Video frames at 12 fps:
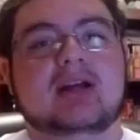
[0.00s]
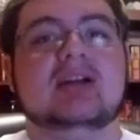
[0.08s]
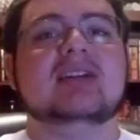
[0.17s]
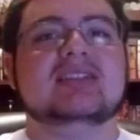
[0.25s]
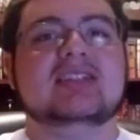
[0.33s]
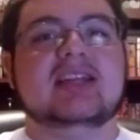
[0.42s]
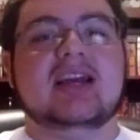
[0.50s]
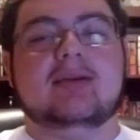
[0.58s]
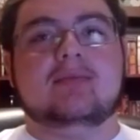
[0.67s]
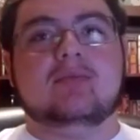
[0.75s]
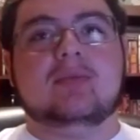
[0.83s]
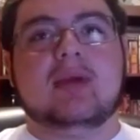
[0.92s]
a
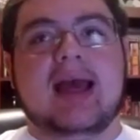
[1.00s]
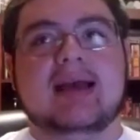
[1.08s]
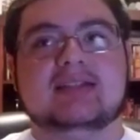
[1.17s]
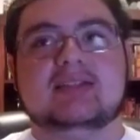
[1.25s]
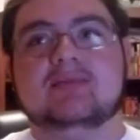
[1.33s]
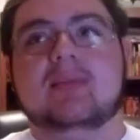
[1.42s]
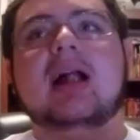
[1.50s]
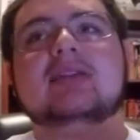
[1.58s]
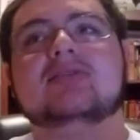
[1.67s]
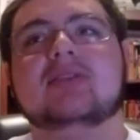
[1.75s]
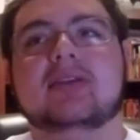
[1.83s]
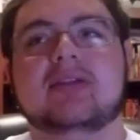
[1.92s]
DM has some
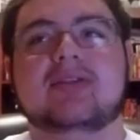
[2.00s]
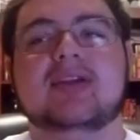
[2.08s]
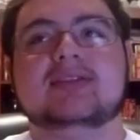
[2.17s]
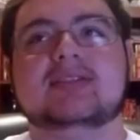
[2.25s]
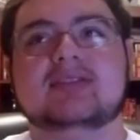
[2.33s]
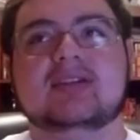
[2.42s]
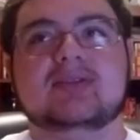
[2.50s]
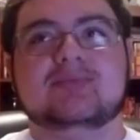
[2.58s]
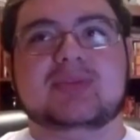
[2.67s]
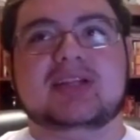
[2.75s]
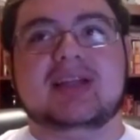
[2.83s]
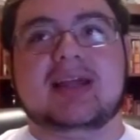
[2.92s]
monster that he thinks is going to
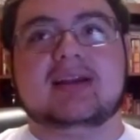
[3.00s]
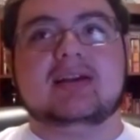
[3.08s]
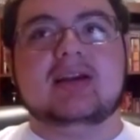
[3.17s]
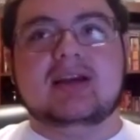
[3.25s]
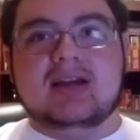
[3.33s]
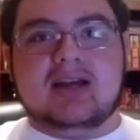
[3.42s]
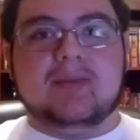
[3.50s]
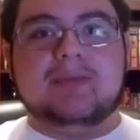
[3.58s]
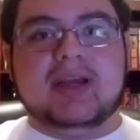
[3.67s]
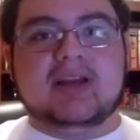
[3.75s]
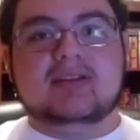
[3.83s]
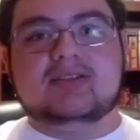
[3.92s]
be like a
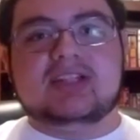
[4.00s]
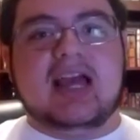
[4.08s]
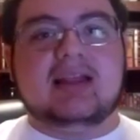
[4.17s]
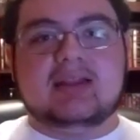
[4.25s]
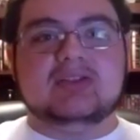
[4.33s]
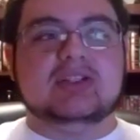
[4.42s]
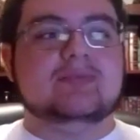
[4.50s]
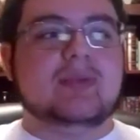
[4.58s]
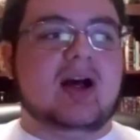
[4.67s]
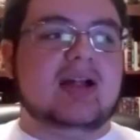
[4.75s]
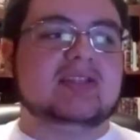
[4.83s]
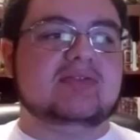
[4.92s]
big challenging
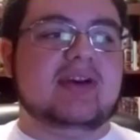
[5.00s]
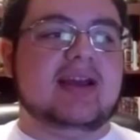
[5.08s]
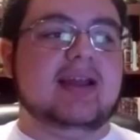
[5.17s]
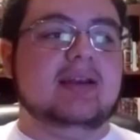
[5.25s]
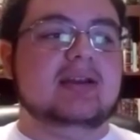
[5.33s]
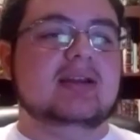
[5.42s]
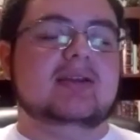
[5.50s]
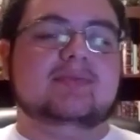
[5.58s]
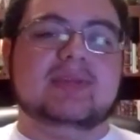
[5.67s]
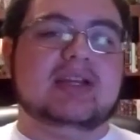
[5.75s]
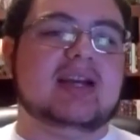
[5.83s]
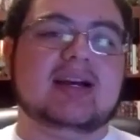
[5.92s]
boss fight,
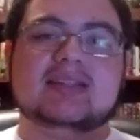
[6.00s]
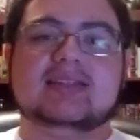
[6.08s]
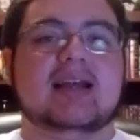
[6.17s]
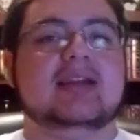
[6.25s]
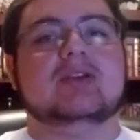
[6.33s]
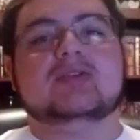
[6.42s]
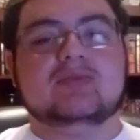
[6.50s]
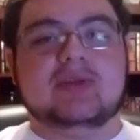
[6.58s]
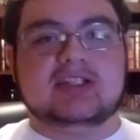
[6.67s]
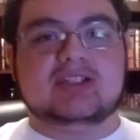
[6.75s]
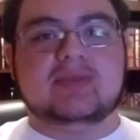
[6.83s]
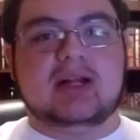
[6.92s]
because I know so
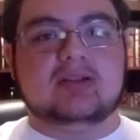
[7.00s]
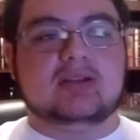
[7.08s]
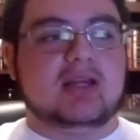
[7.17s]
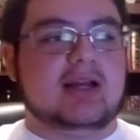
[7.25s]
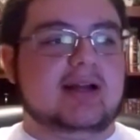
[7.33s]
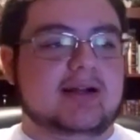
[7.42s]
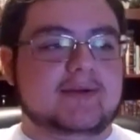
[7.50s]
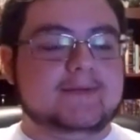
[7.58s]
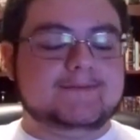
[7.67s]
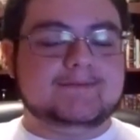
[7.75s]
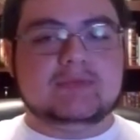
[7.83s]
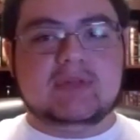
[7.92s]
much about
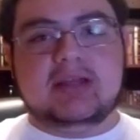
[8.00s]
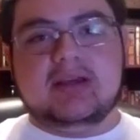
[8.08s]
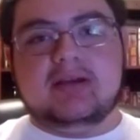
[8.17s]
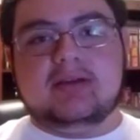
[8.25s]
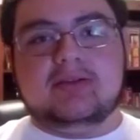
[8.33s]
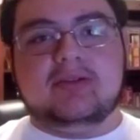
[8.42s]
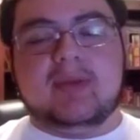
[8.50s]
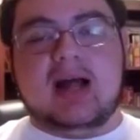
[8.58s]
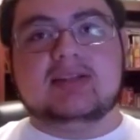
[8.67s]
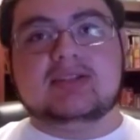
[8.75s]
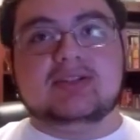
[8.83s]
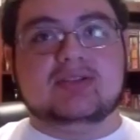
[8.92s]
the
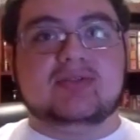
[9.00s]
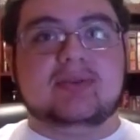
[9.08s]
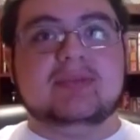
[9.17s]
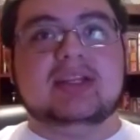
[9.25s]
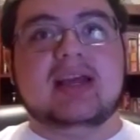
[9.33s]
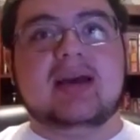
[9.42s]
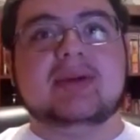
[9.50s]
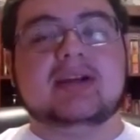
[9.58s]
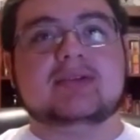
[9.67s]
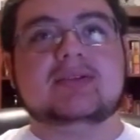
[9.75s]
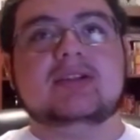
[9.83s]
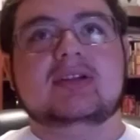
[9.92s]
monsters from
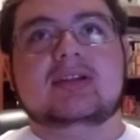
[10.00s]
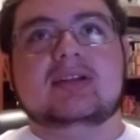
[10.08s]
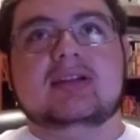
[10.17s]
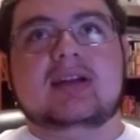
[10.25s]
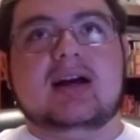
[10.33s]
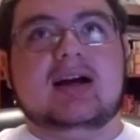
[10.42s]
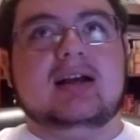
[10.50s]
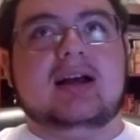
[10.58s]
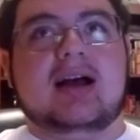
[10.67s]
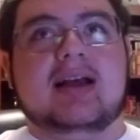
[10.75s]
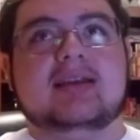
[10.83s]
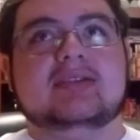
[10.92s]
DMing,
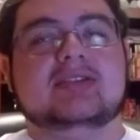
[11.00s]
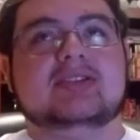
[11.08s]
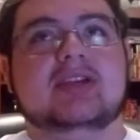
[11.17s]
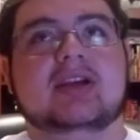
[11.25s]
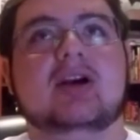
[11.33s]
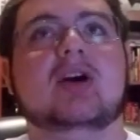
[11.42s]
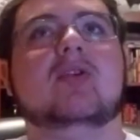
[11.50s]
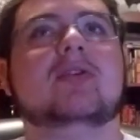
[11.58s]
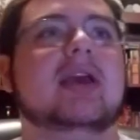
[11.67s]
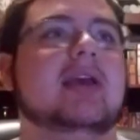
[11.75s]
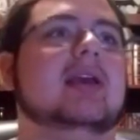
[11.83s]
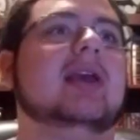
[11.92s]
I can just say, oh,
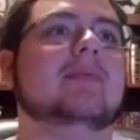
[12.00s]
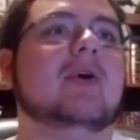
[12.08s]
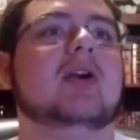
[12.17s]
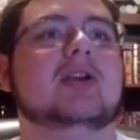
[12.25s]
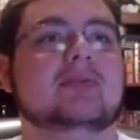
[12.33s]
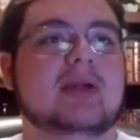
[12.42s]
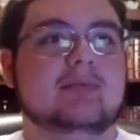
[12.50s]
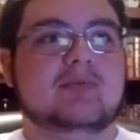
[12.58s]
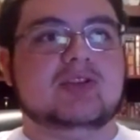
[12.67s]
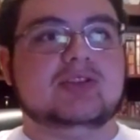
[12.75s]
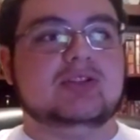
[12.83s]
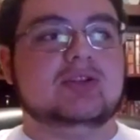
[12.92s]
okay, hey, party
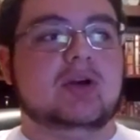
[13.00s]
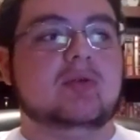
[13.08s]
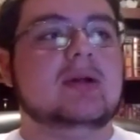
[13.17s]
members,